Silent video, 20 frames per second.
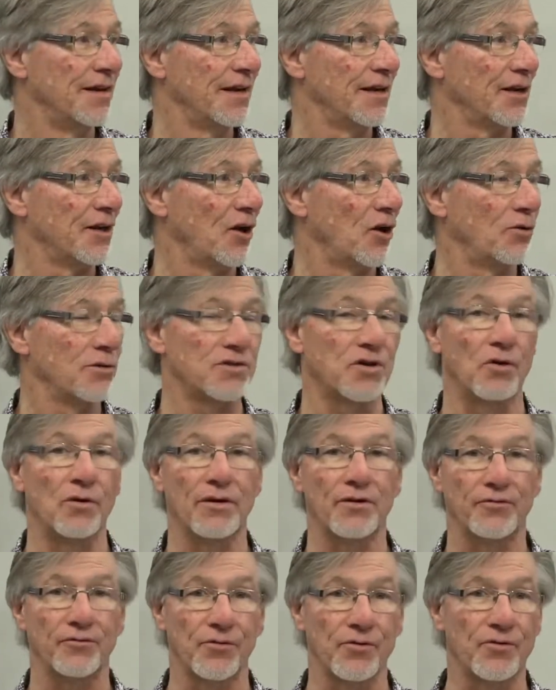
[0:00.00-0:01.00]
You know, it's only
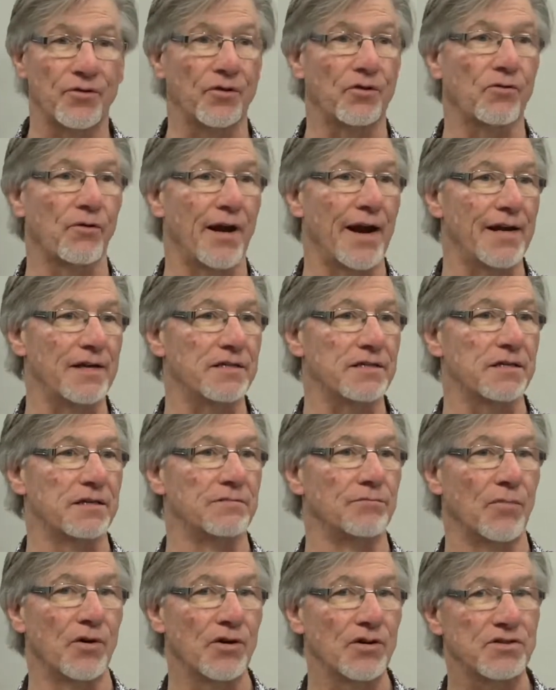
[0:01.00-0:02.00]
through the grace and
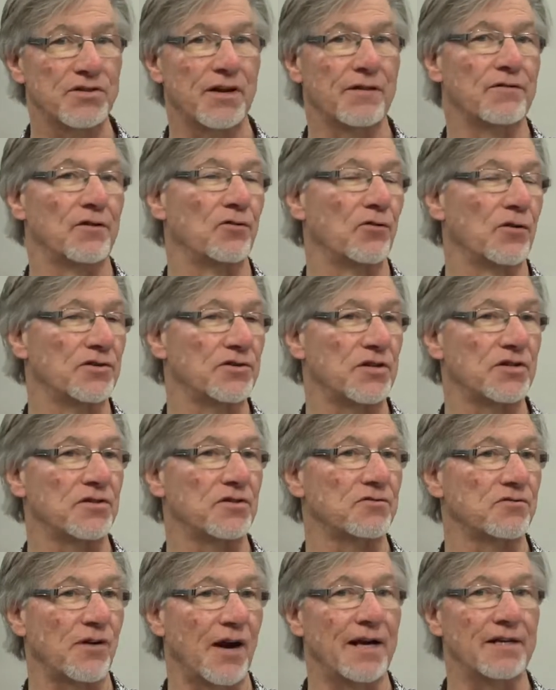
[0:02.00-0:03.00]
mercy of the Lord Jesus
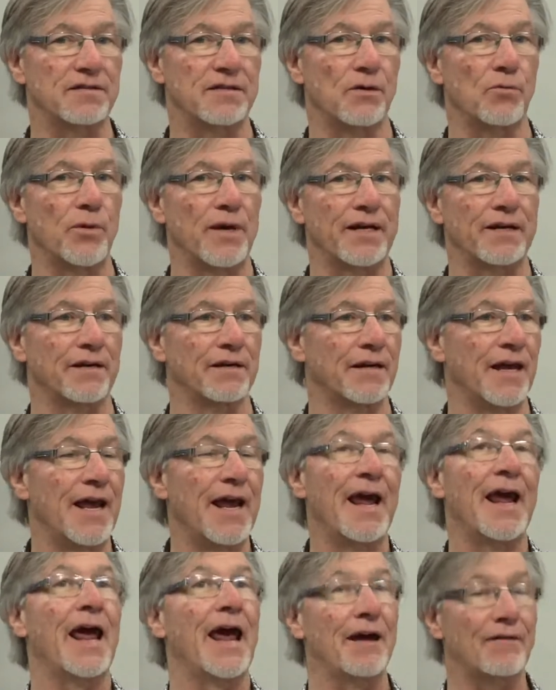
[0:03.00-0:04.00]
Christ that we can
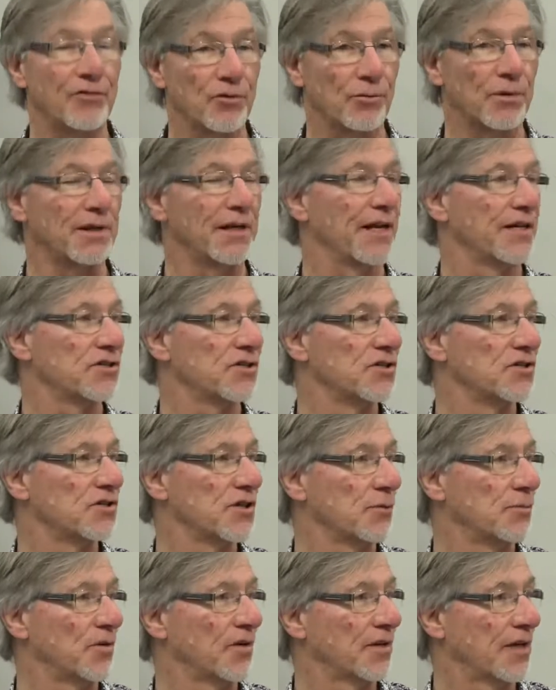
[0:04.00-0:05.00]
have a
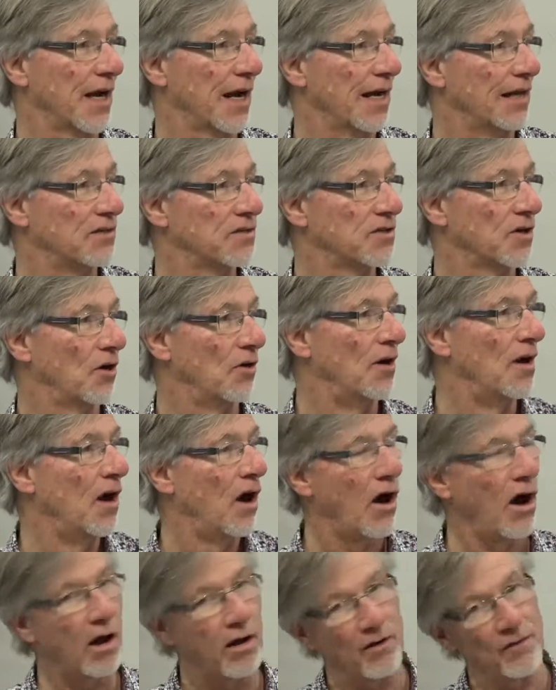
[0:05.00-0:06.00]
relationship with God. So
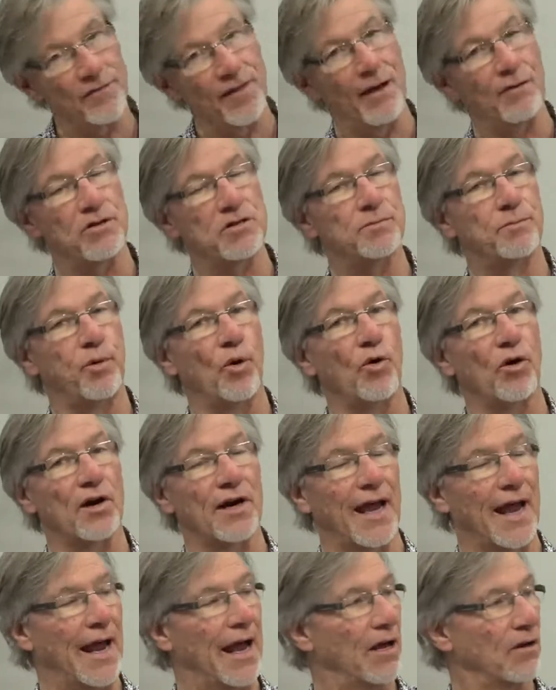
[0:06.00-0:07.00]
all of that was born
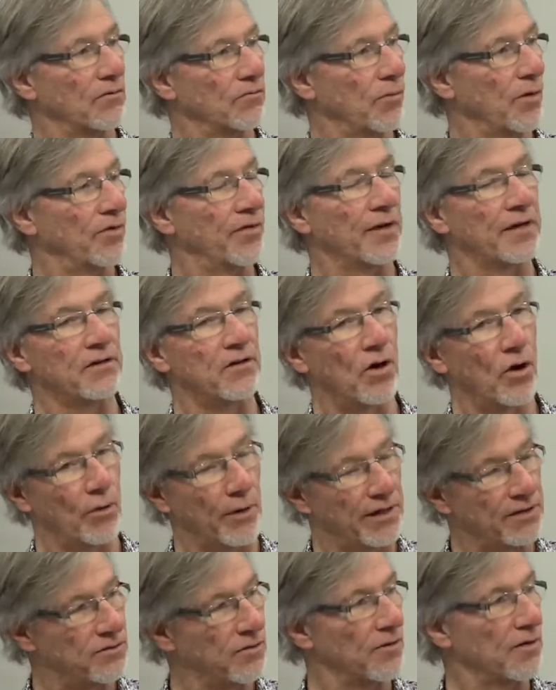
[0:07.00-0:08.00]
out within
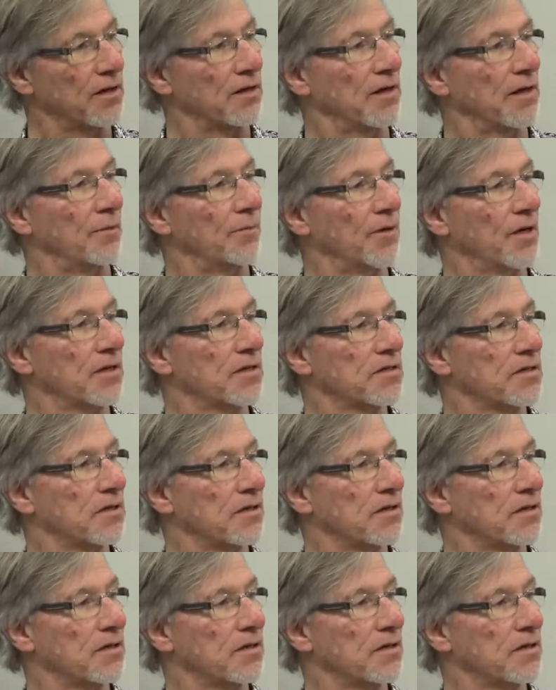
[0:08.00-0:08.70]
going to the Olympics.